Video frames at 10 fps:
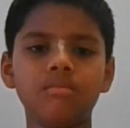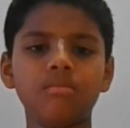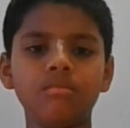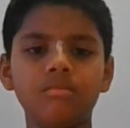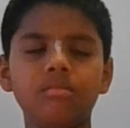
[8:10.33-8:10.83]

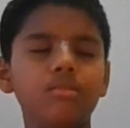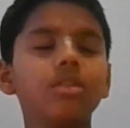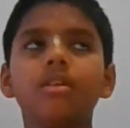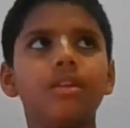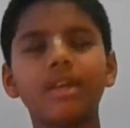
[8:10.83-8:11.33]

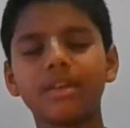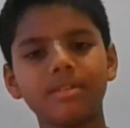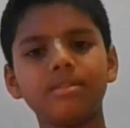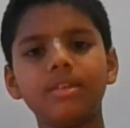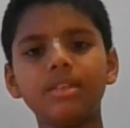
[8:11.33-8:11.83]
no, like
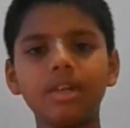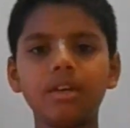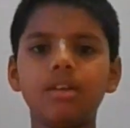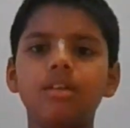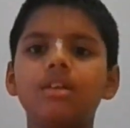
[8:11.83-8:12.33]
in the
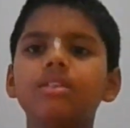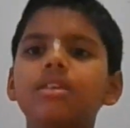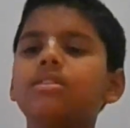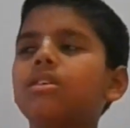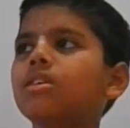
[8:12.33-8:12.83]

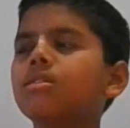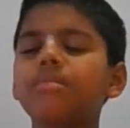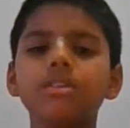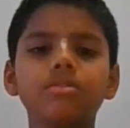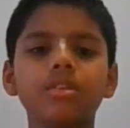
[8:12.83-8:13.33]
third
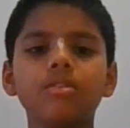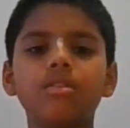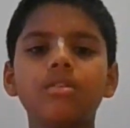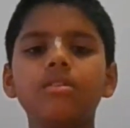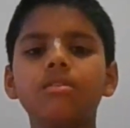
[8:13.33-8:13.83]
one you can
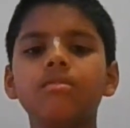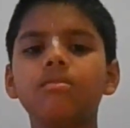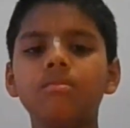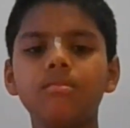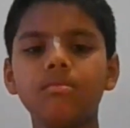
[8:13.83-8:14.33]
go
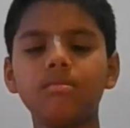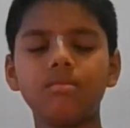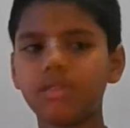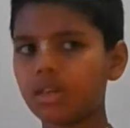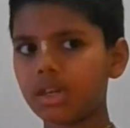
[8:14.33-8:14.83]

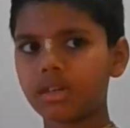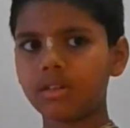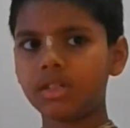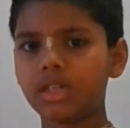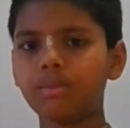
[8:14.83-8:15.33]
like
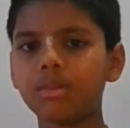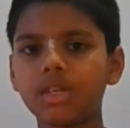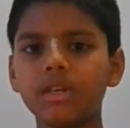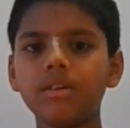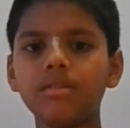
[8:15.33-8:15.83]
double
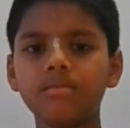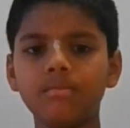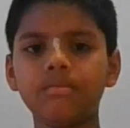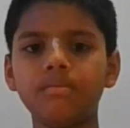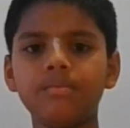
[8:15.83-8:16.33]
K,
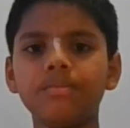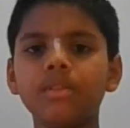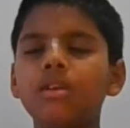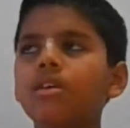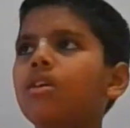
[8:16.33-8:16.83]

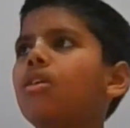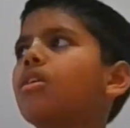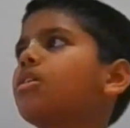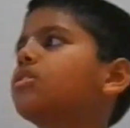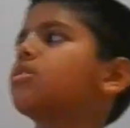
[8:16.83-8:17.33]

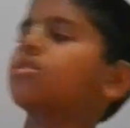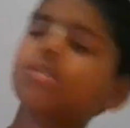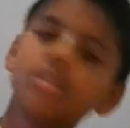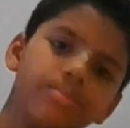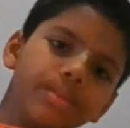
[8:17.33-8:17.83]
or also
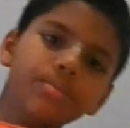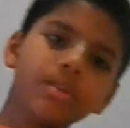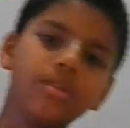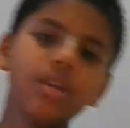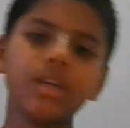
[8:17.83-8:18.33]
some people
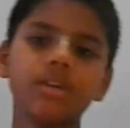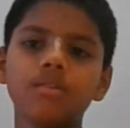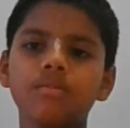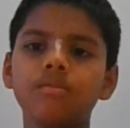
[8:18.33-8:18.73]
go like,